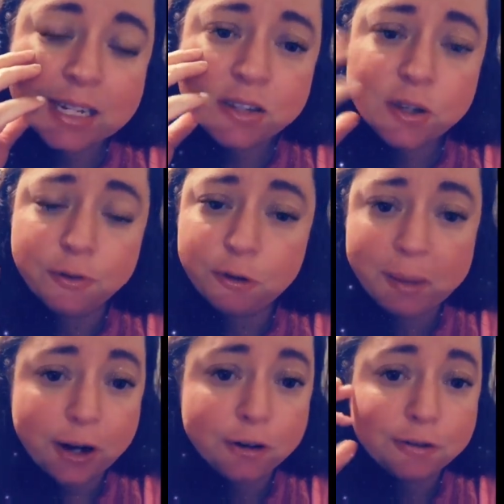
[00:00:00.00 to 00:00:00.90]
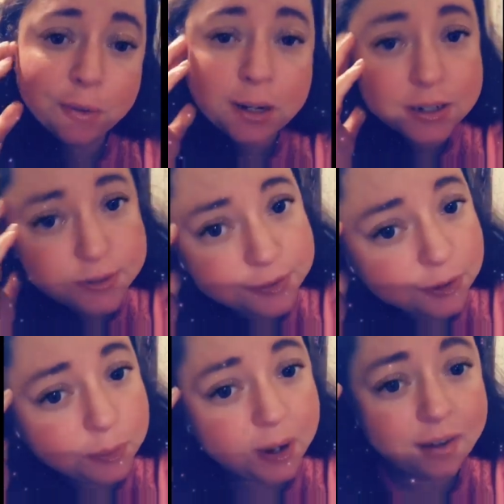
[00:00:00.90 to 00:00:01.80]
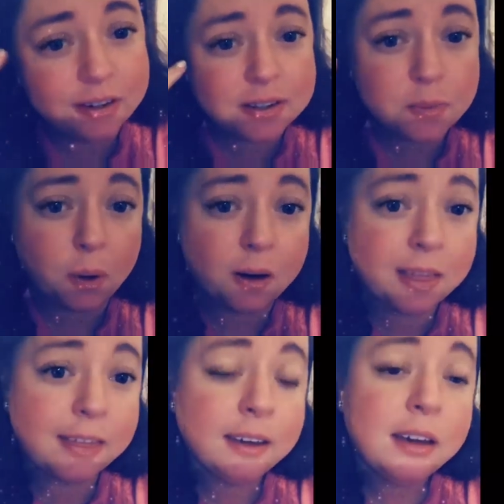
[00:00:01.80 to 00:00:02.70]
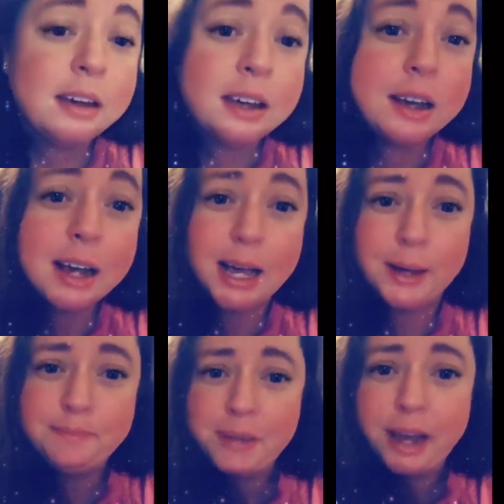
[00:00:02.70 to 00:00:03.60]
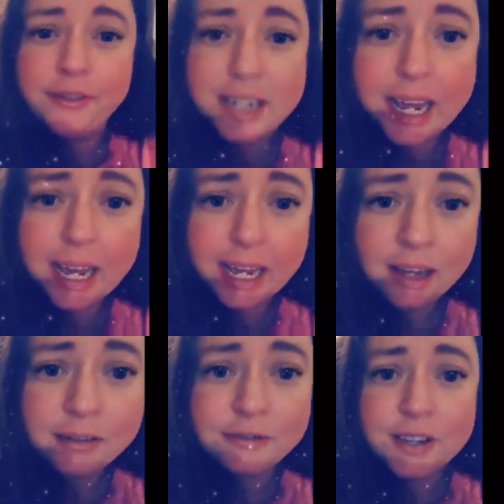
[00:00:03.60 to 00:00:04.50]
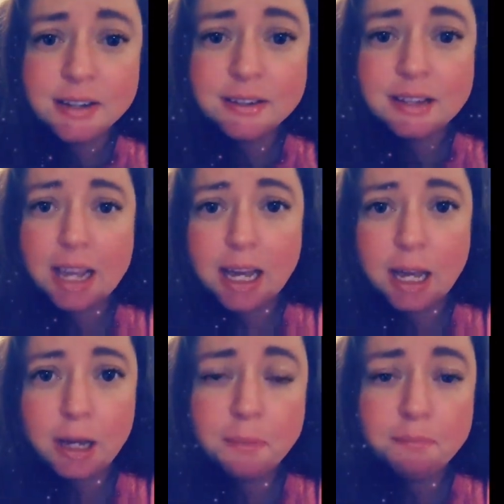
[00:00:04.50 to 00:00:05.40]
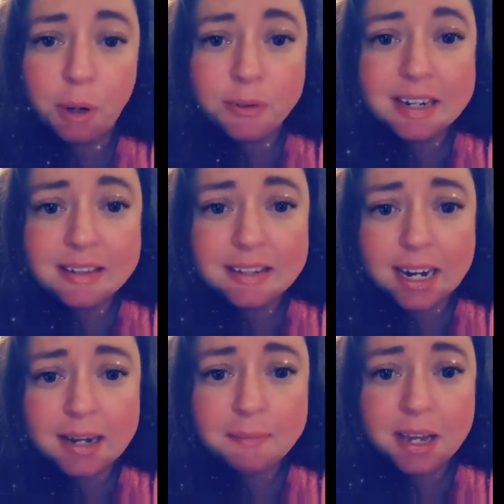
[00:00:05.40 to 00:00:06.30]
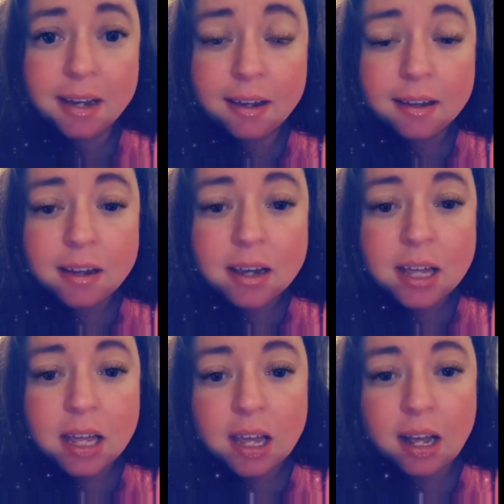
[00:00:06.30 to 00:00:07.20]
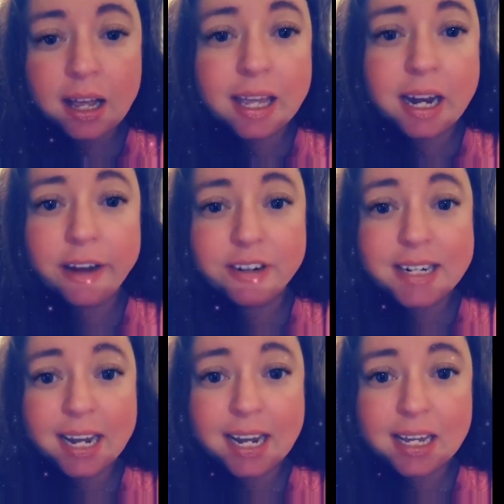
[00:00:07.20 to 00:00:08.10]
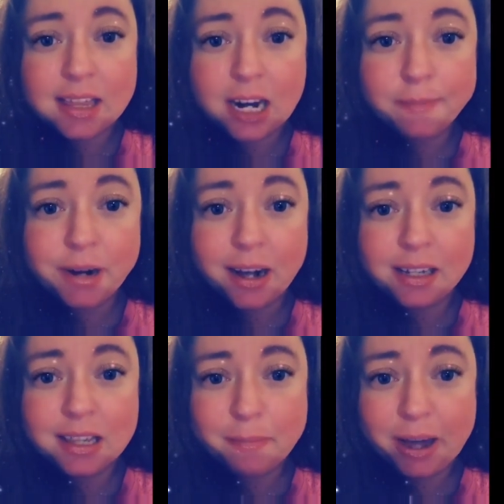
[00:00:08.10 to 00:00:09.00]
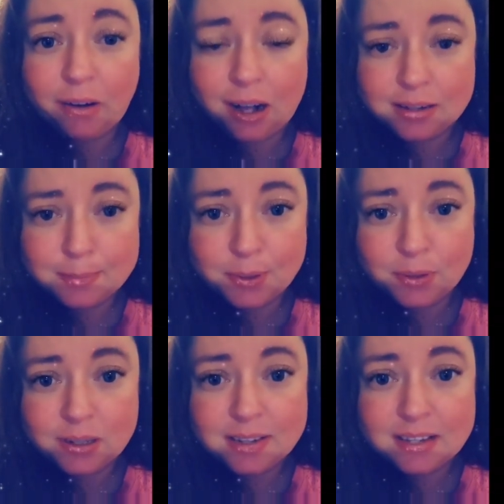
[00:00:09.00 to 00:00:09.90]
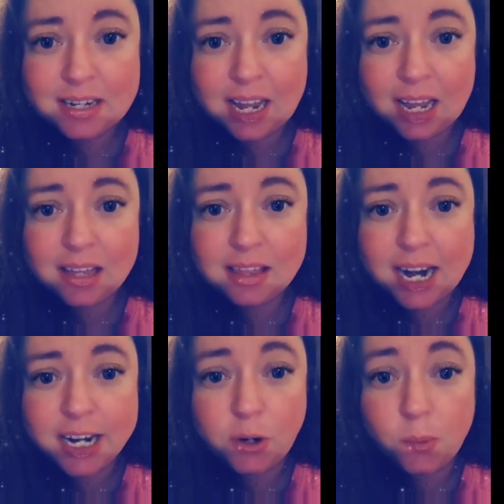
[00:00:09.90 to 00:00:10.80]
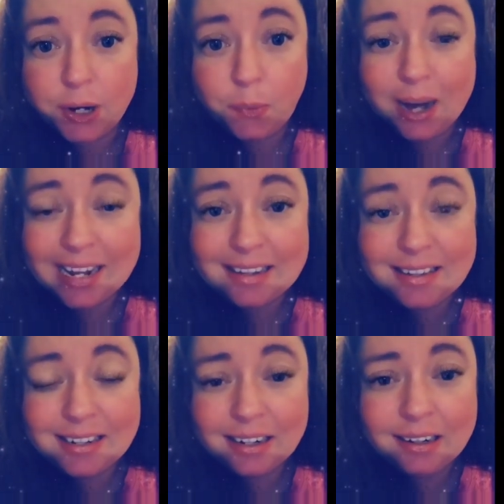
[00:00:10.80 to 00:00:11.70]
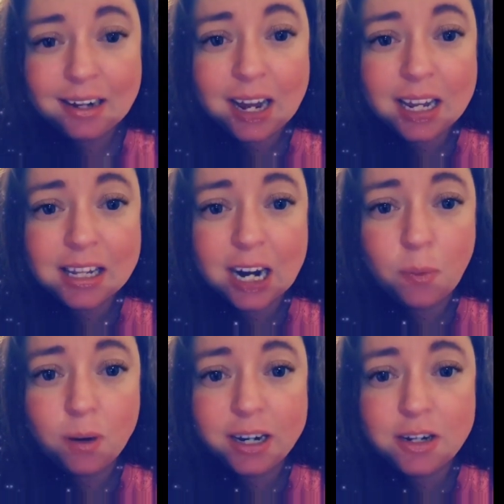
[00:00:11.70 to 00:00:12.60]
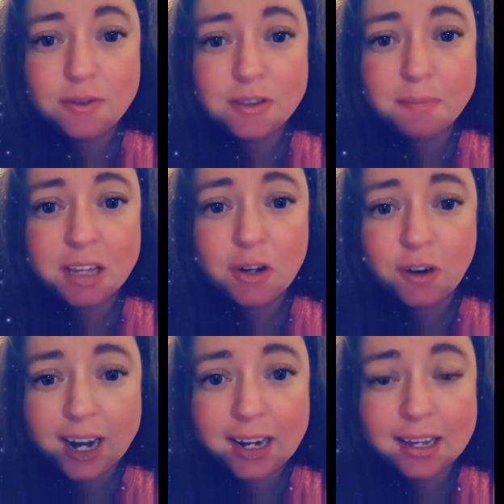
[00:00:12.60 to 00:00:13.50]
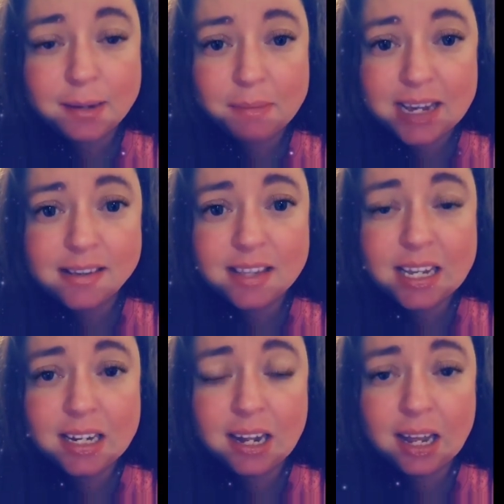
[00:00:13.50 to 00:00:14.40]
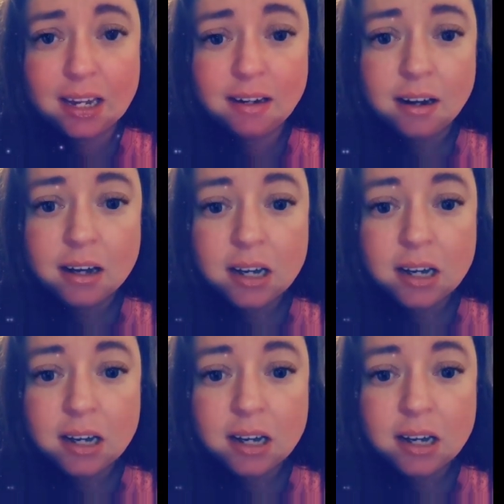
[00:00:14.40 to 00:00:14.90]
So for better, for worse, for whatever it's worth, that every day feels like a bonus day to me. And every day that I'm not in the mental hospital is a day that I don't want to waste, and that I want to do something great and amazing. And